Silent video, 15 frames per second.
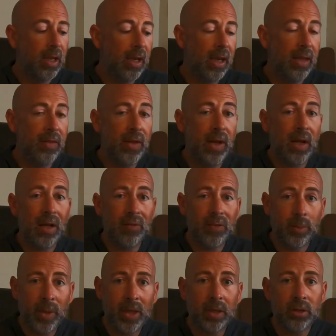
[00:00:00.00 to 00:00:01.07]
And then I'll have to
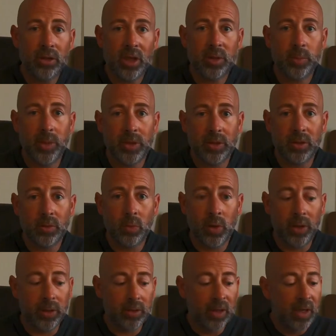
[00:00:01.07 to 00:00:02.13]
make adjustments as
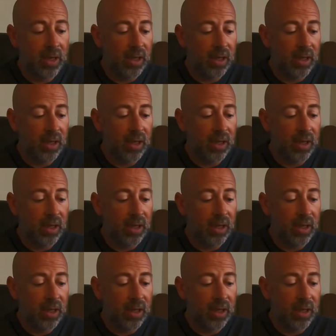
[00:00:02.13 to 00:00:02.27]
well.